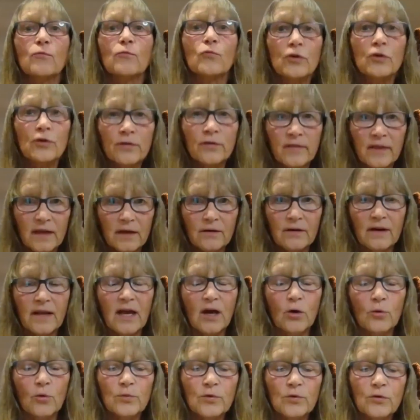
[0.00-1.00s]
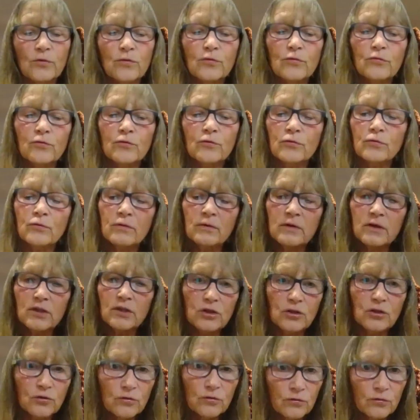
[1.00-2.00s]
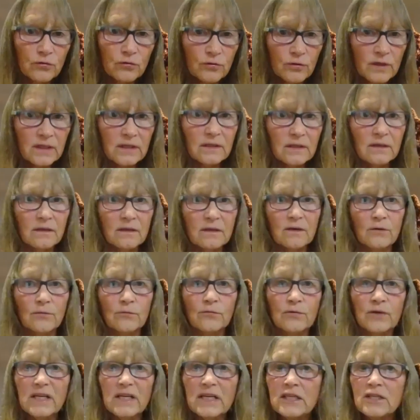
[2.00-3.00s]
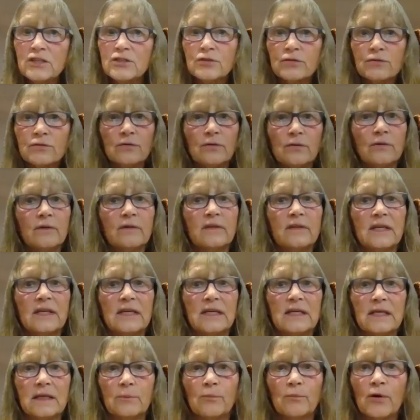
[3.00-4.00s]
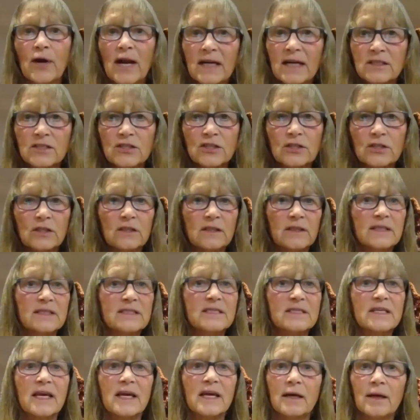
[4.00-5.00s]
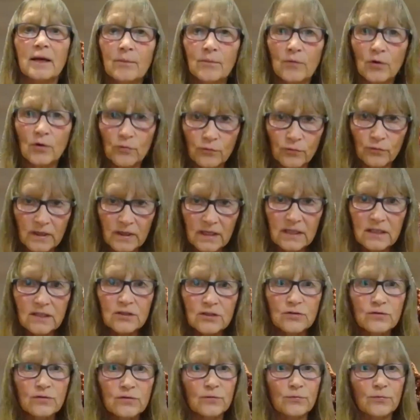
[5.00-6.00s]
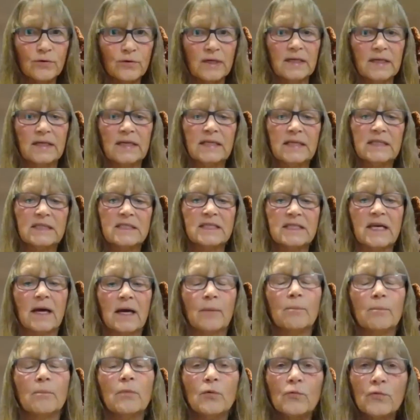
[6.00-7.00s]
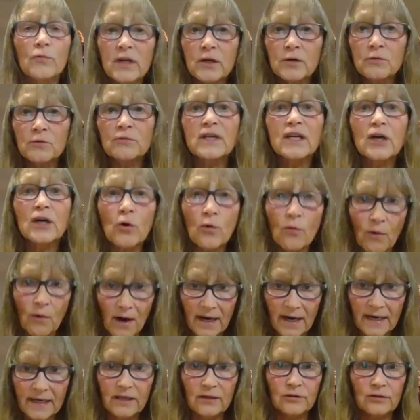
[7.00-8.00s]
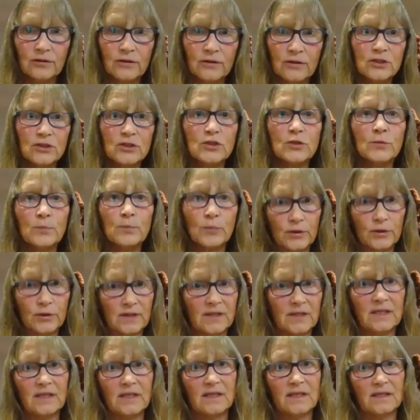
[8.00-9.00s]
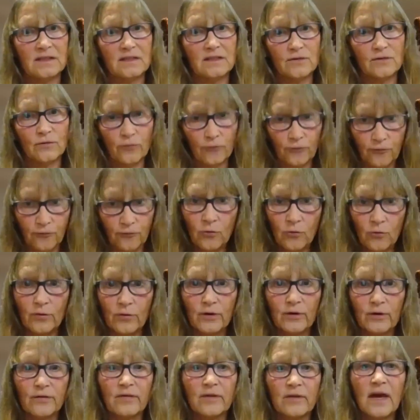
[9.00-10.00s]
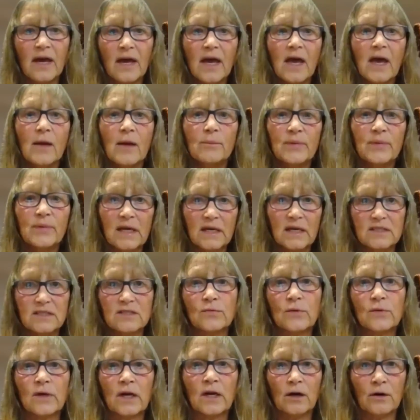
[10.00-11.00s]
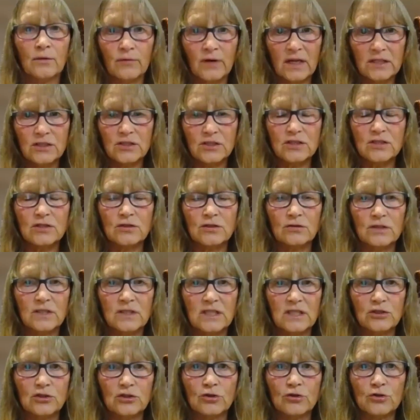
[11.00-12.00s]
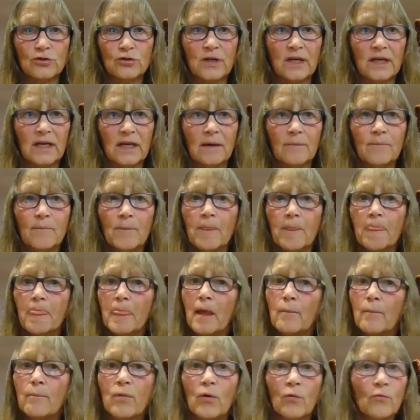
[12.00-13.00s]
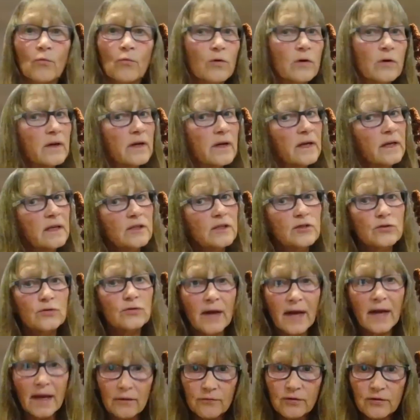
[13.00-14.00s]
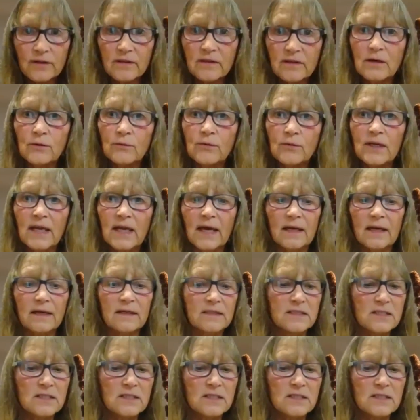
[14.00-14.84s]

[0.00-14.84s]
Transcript: We're there to help you through. You can redo the practical exam, redo the written exam, but we are required to put these forth because we are registered teacher training. But we're going to do everything we can.